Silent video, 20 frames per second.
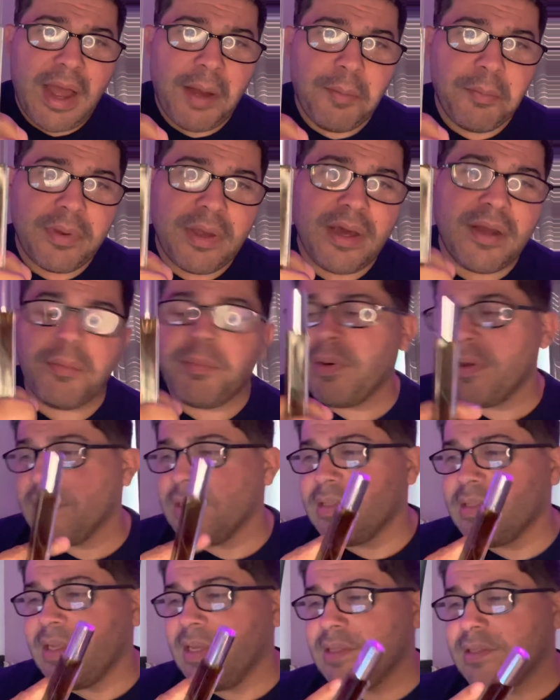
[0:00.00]
gonna put a
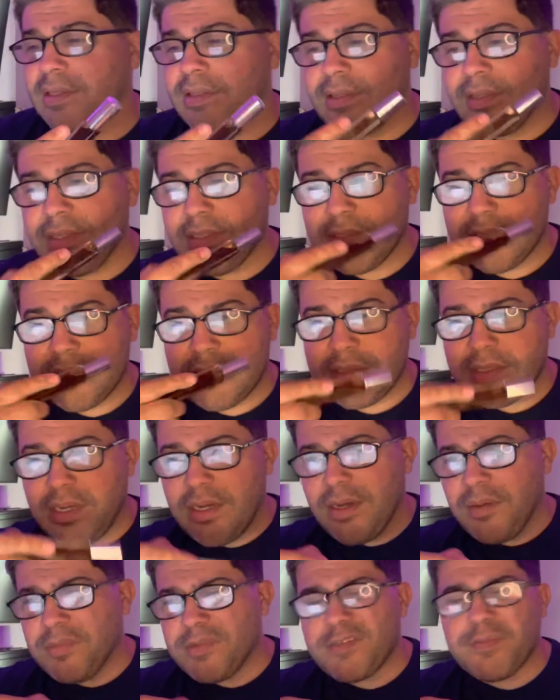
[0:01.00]
dent in this,
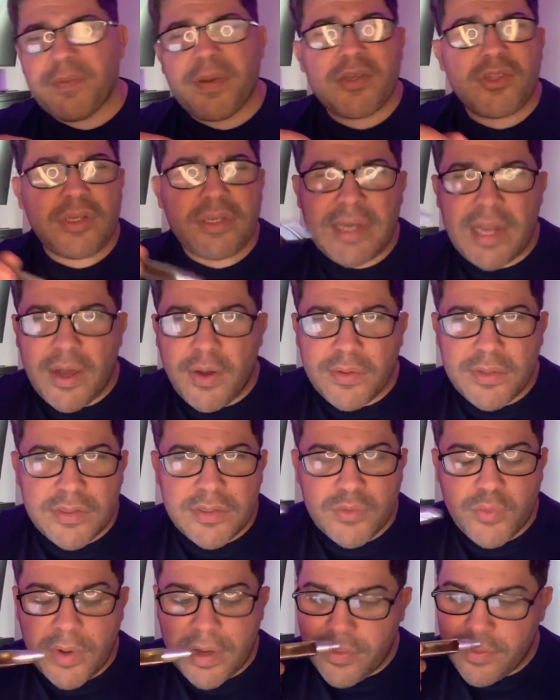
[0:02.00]
especially now in this
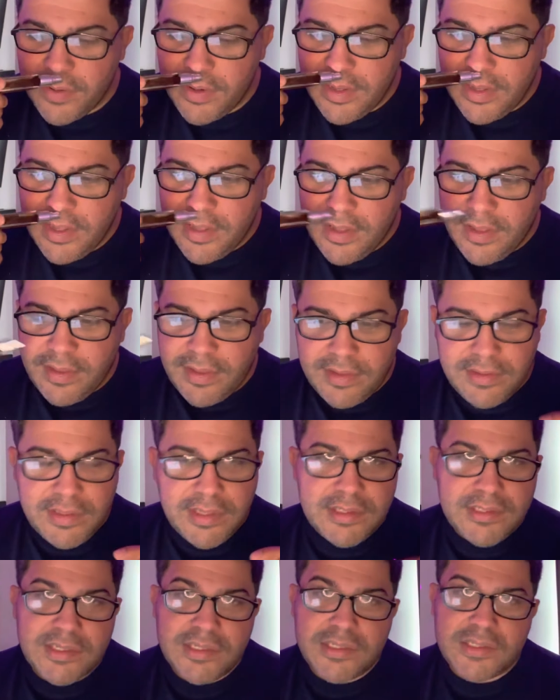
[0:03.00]
weather.
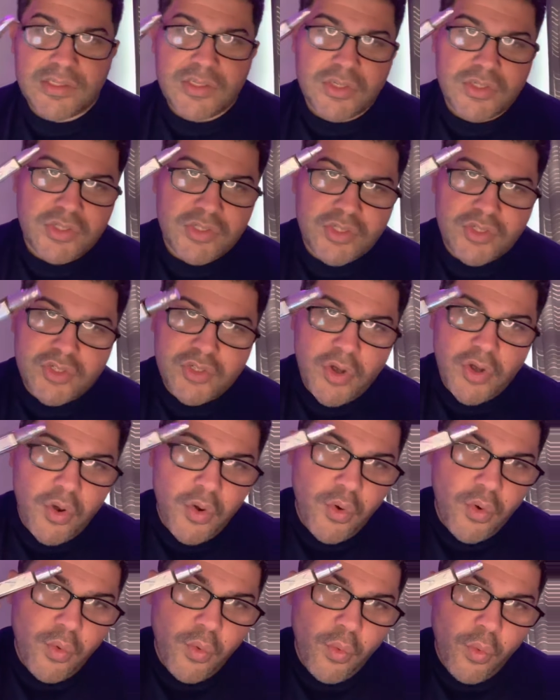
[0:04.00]
This is
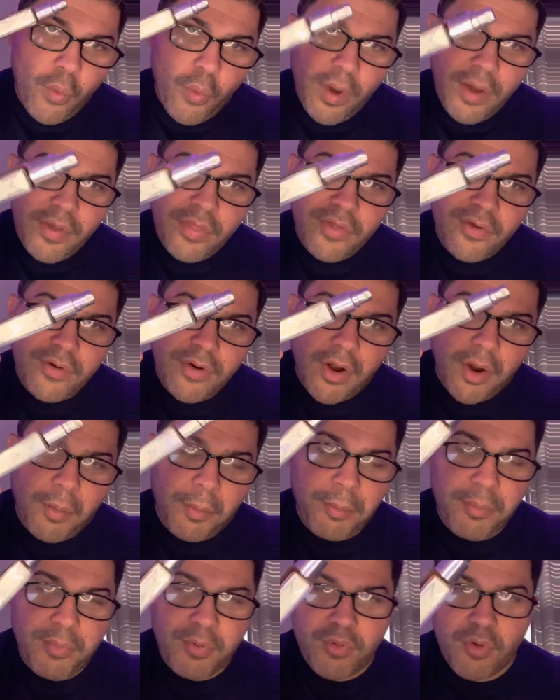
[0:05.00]
so weather
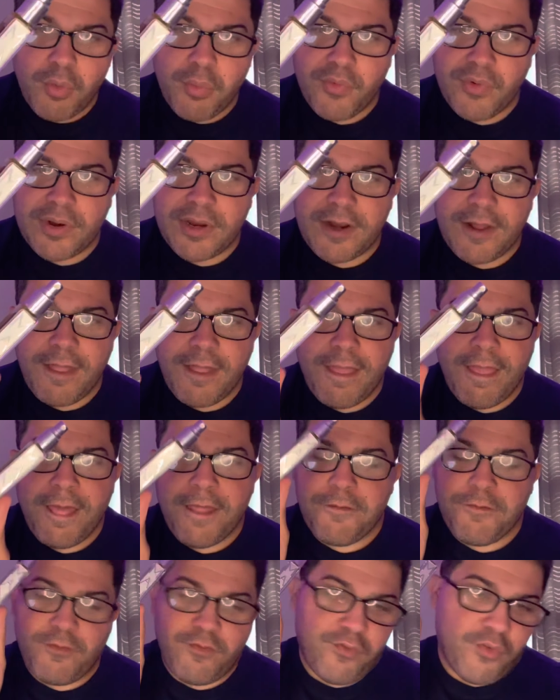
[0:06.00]
appropriate
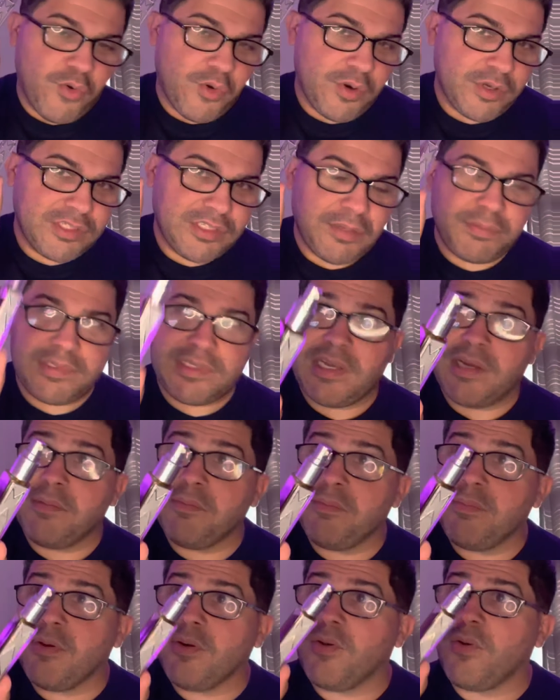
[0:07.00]
for
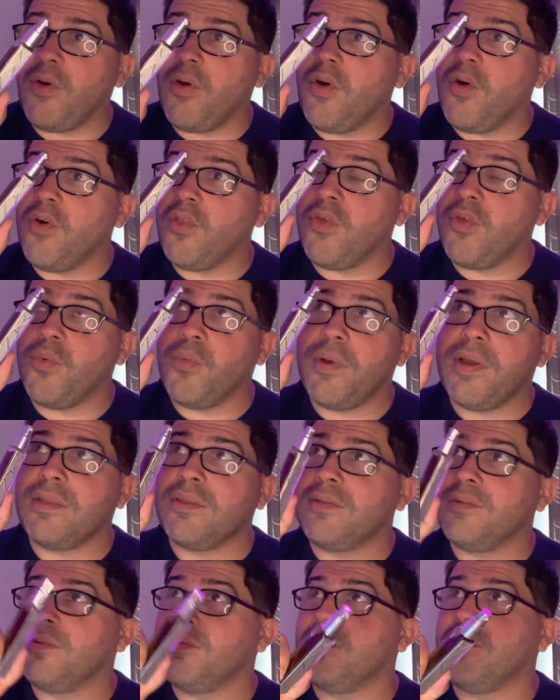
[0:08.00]
September all the way
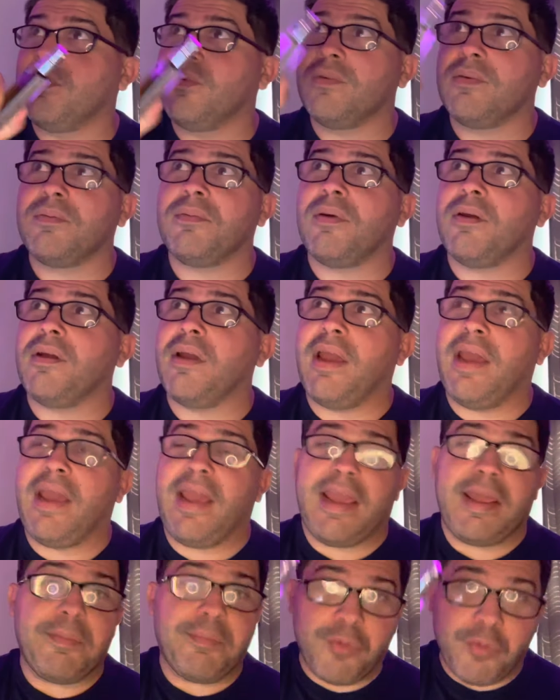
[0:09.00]
through
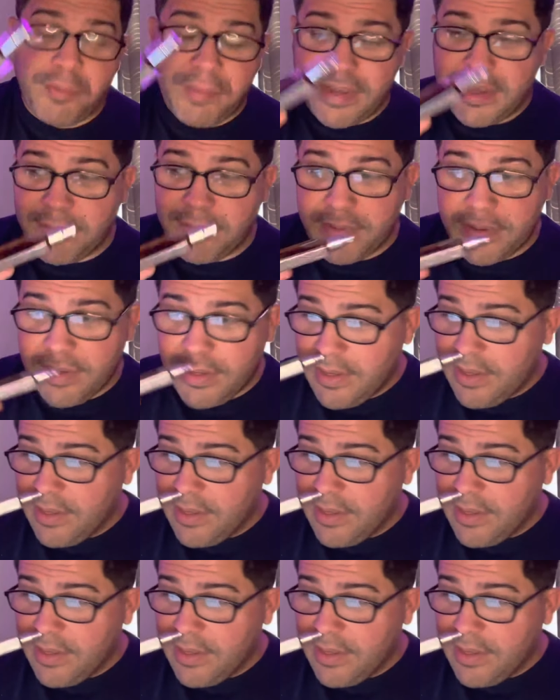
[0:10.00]
April maybe.